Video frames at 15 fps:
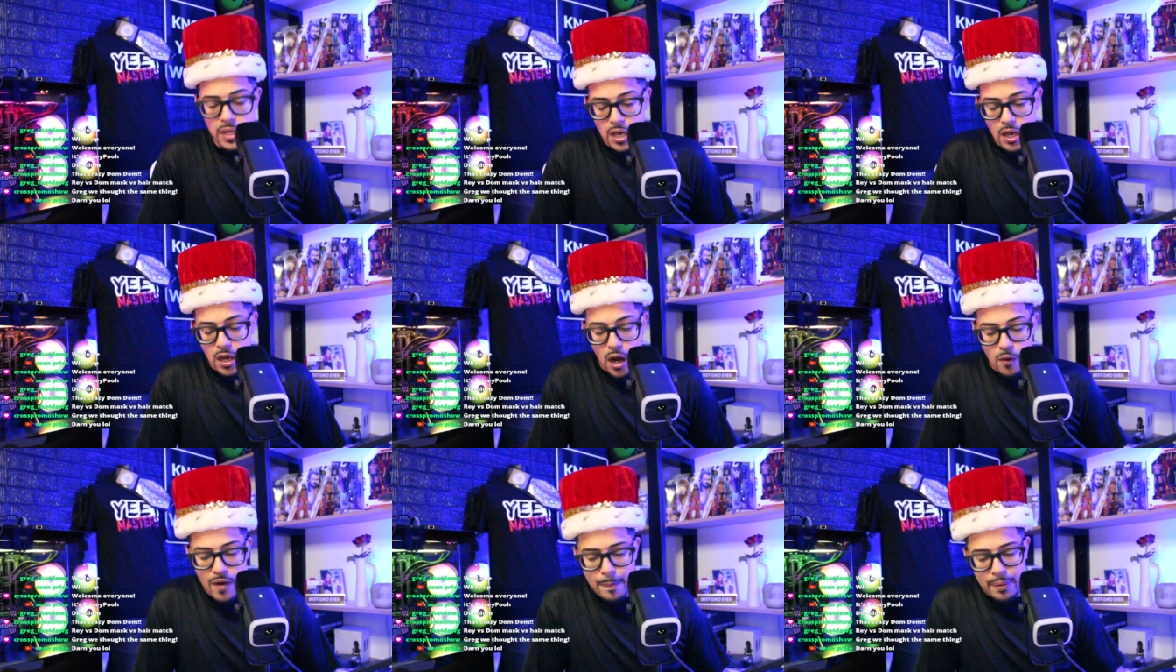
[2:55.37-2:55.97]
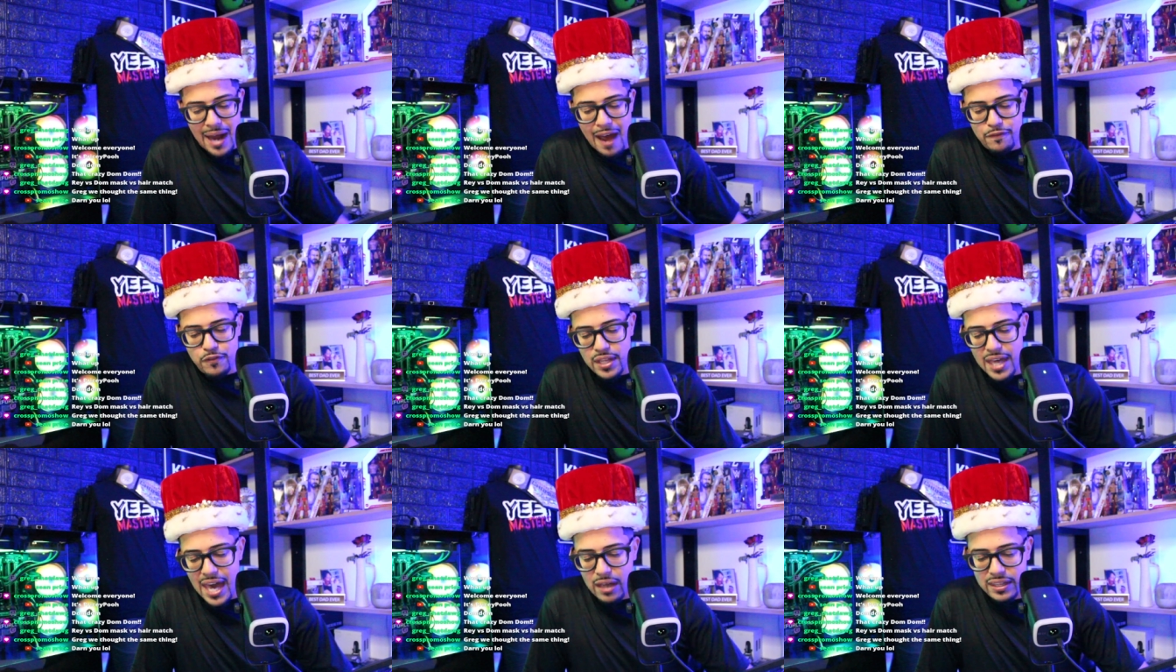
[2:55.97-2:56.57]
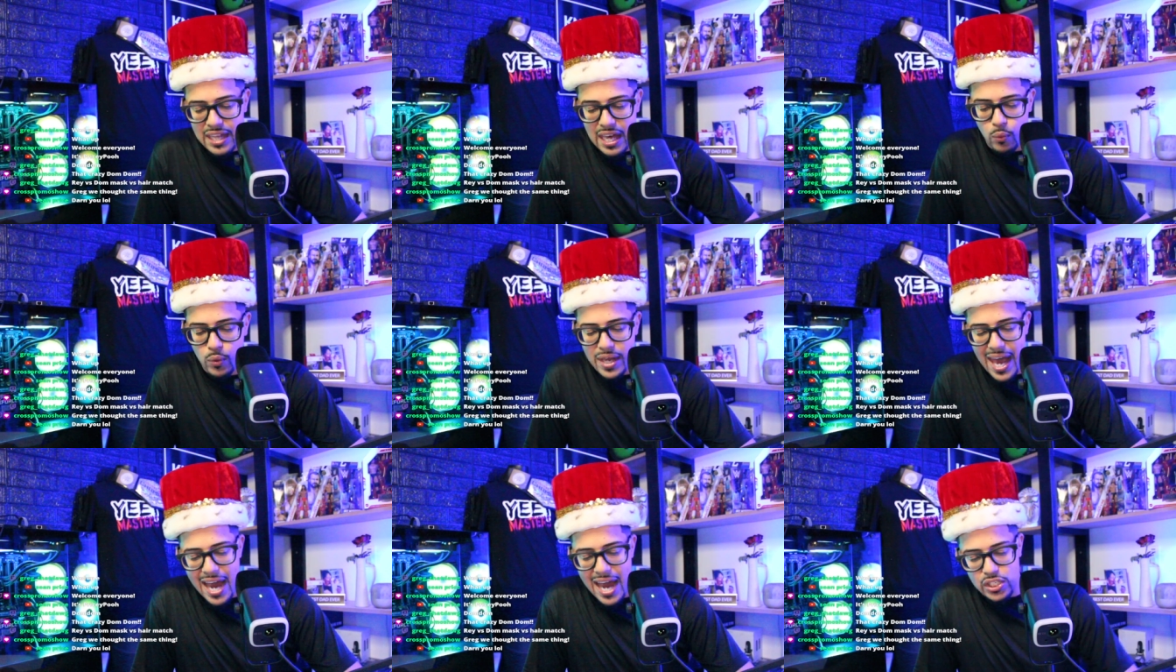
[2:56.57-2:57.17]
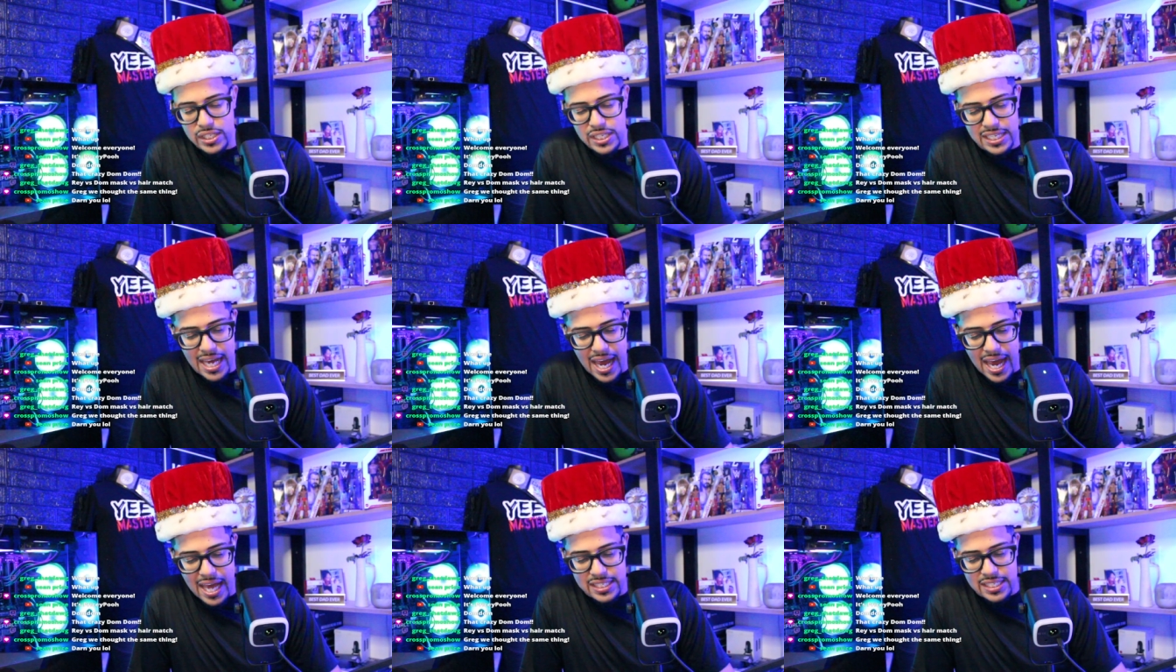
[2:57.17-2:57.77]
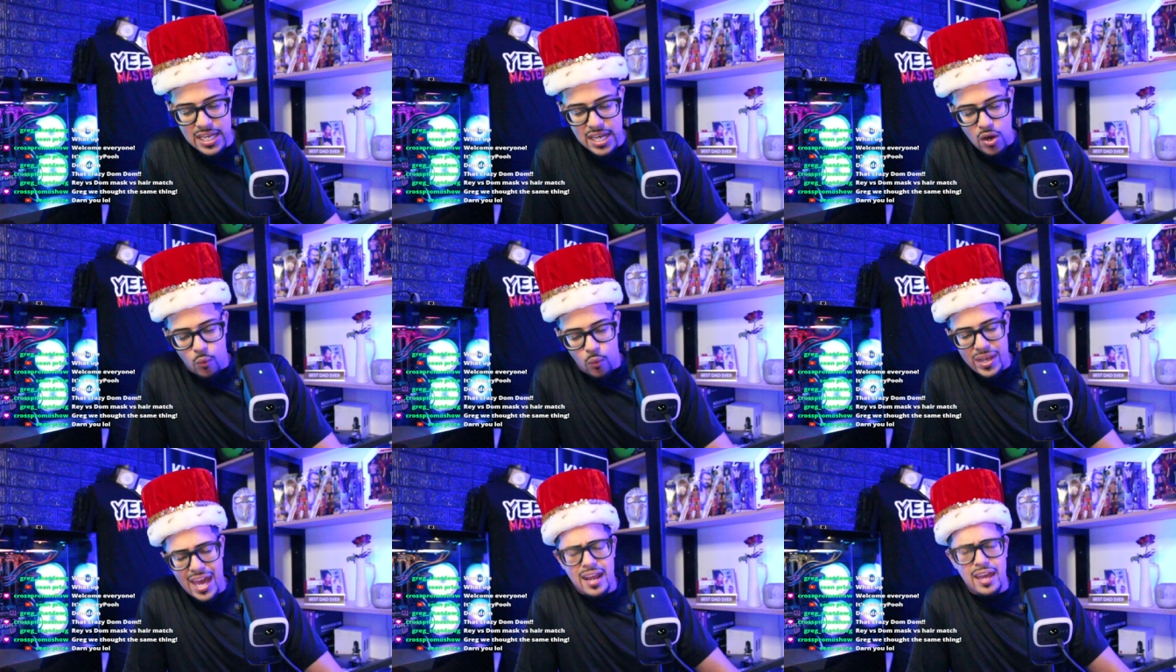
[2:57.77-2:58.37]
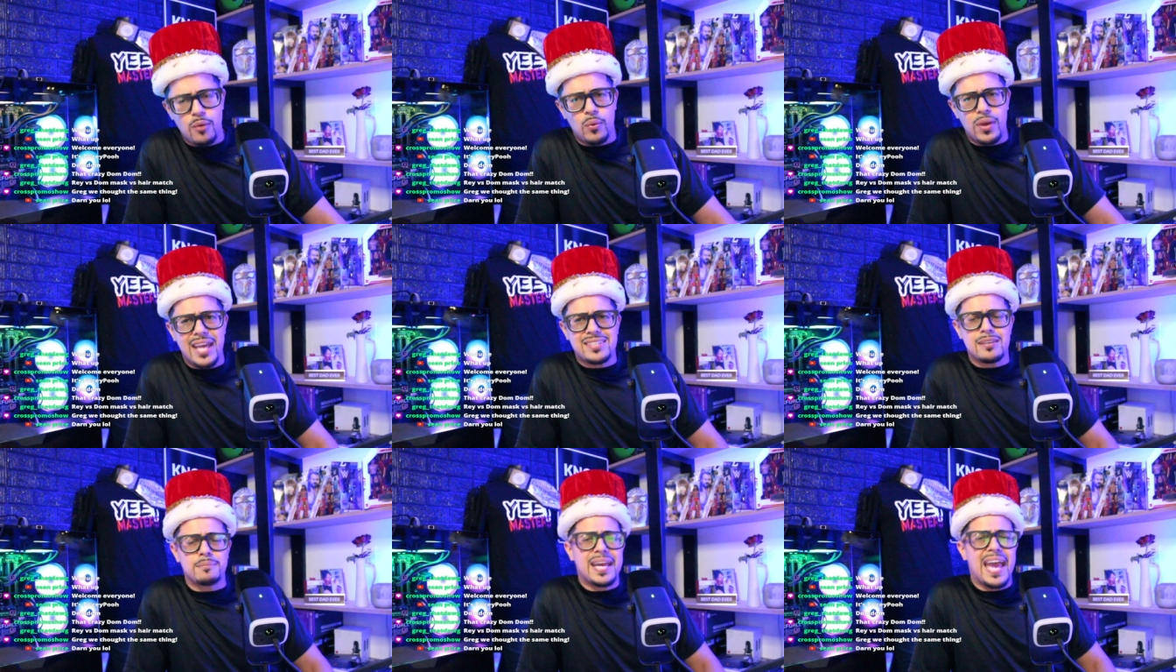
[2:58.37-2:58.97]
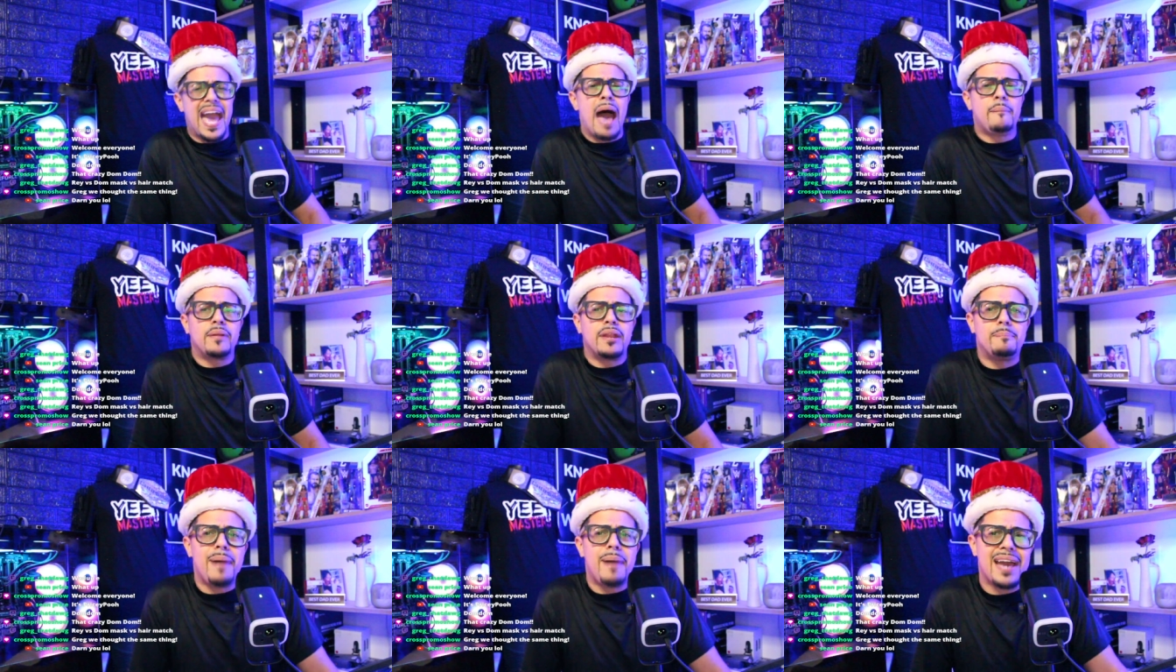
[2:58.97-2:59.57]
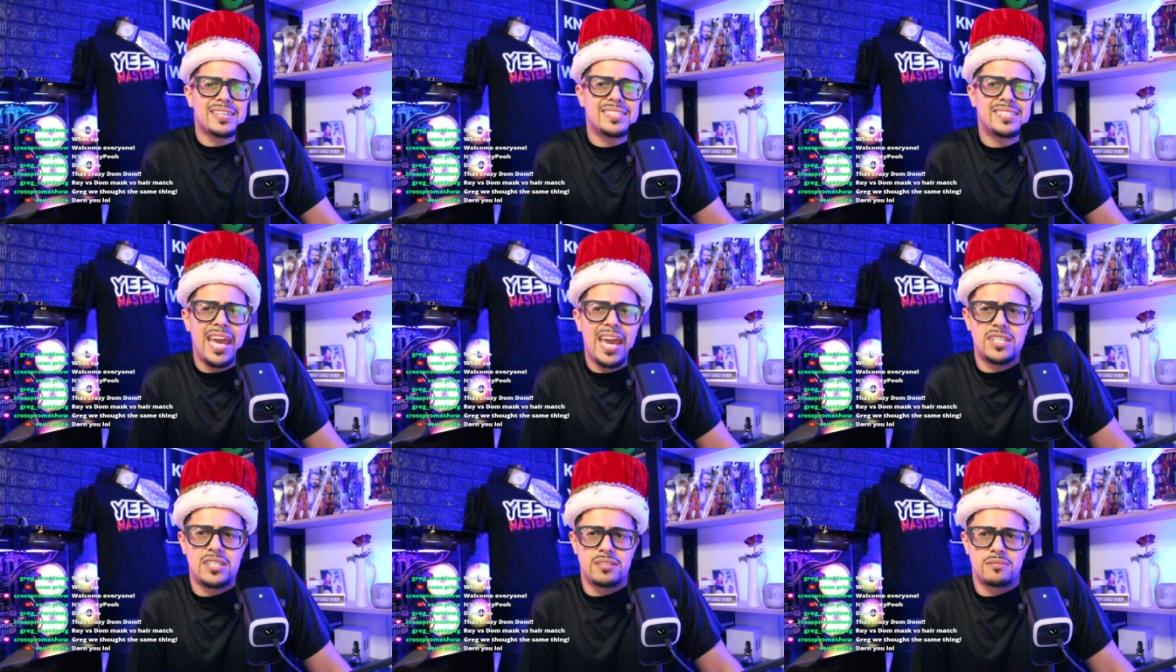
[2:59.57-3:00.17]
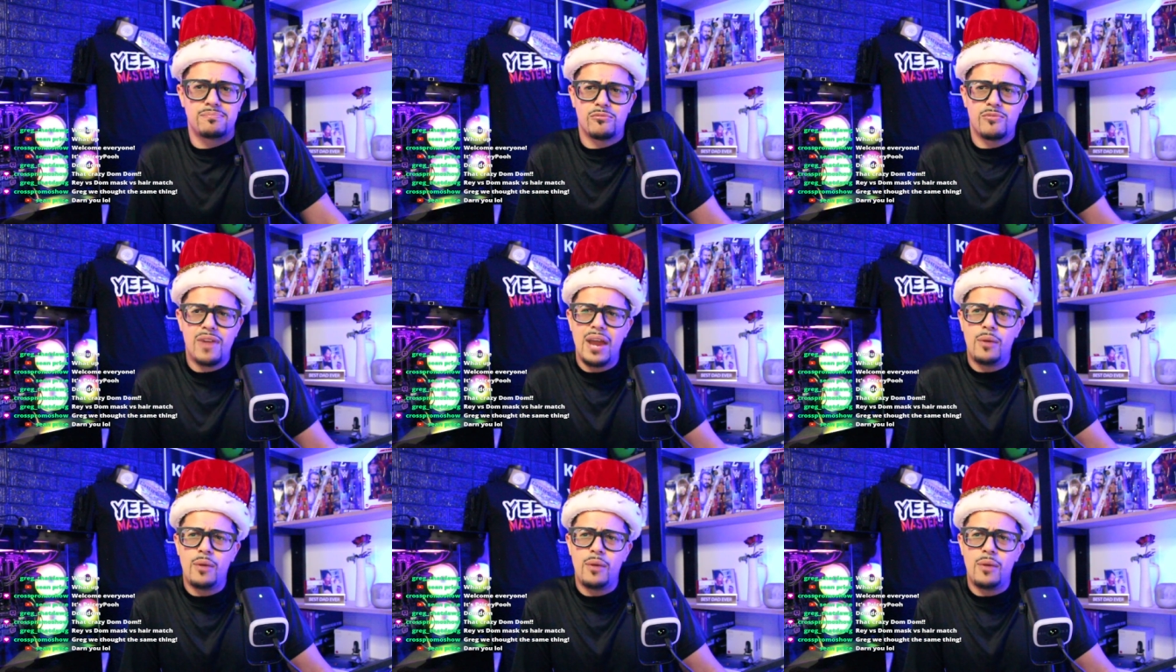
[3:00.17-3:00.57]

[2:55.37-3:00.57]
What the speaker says: All right, but after that, then we actually get something happening backstage, right?